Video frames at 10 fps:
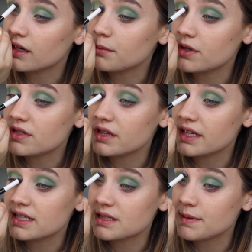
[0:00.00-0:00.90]
I'm using
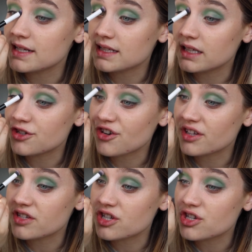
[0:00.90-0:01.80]
this as basically a
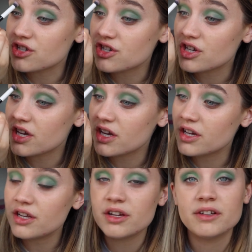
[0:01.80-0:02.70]
transition
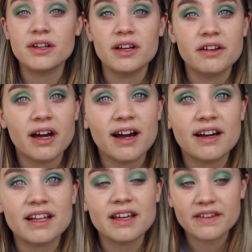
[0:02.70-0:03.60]
shade,
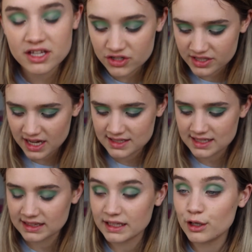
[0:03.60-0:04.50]
and I think it just adds
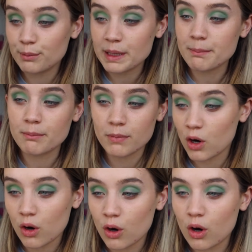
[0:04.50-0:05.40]
a little bit
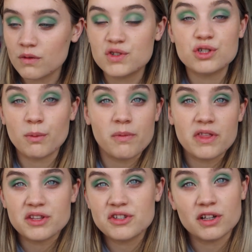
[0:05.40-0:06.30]
more of
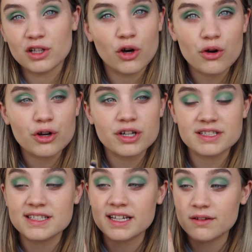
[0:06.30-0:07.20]
something to the look,
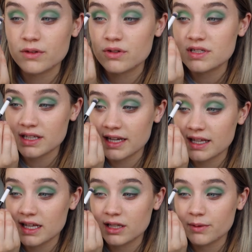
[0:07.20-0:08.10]
because it's kind of using that
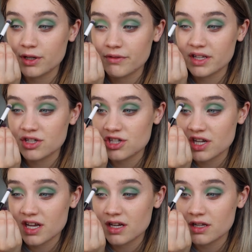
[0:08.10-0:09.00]
yellowy green
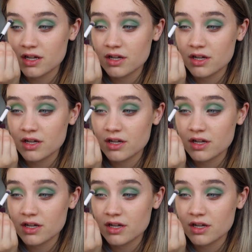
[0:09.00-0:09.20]
shade